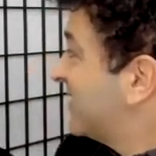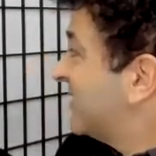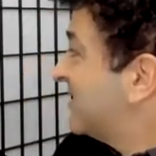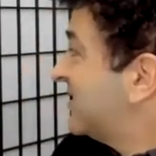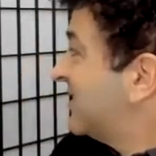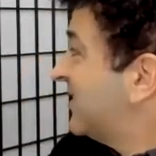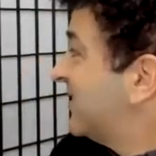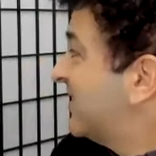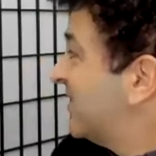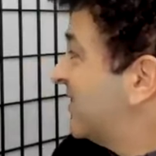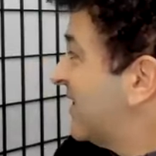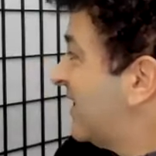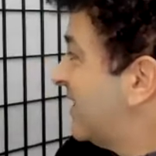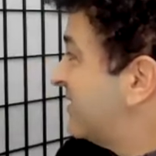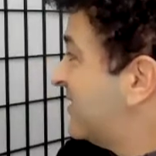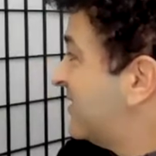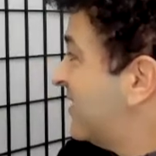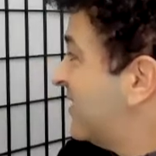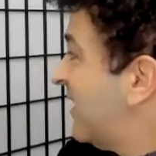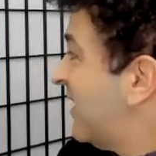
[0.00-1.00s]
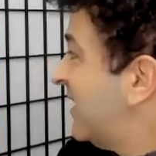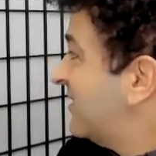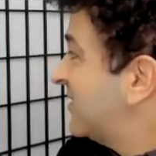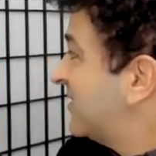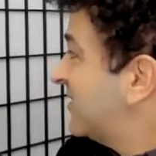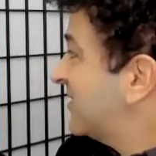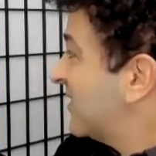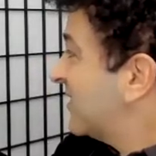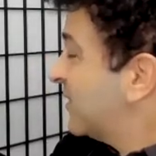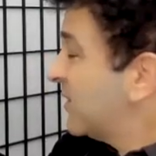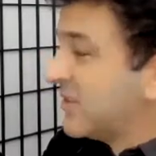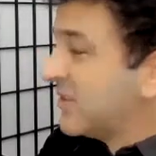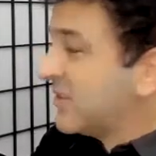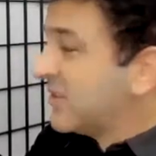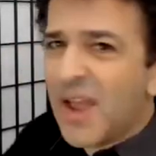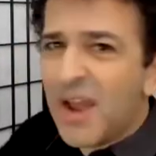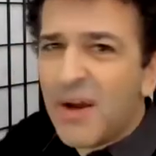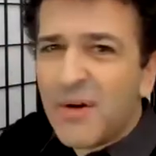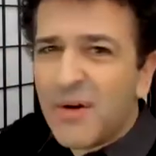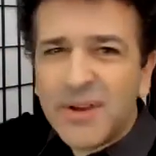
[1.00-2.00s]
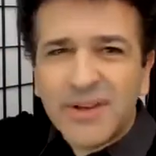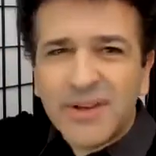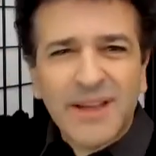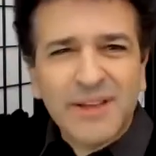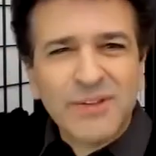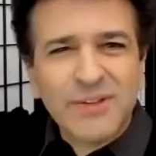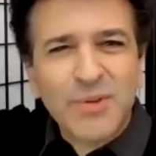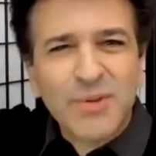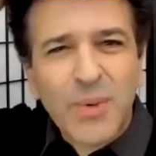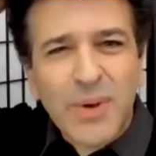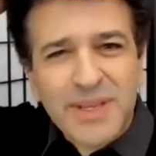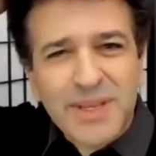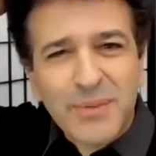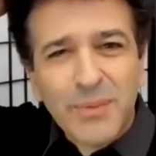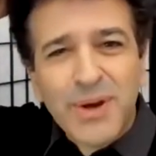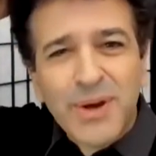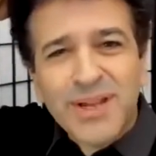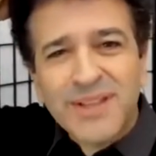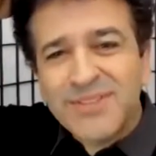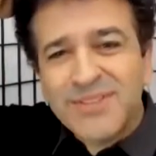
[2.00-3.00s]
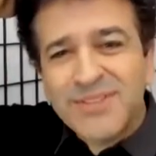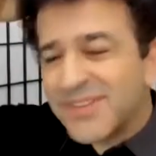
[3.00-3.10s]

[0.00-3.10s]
This is Dutch. It's now in like 21.